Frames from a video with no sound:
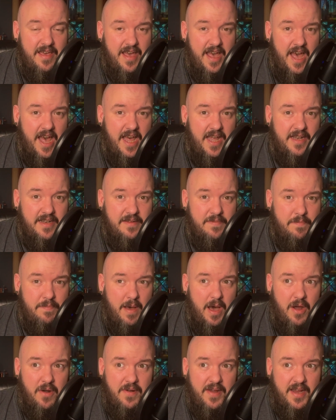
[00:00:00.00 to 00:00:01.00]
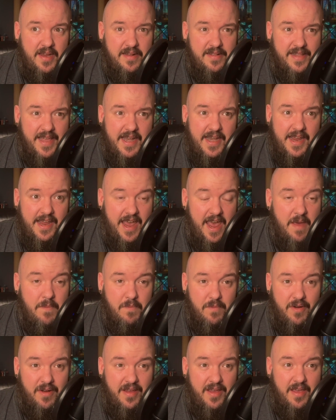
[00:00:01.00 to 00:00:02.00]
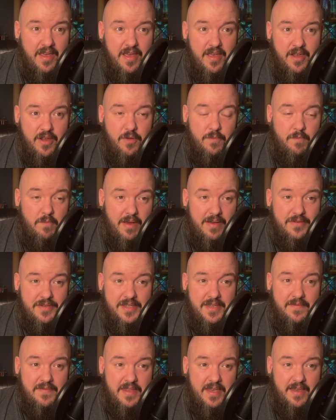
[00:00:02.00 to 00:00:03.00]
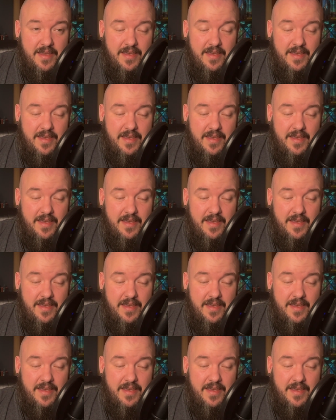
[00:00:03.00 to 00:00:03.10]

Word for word: and barring Lenny Henry, most of the,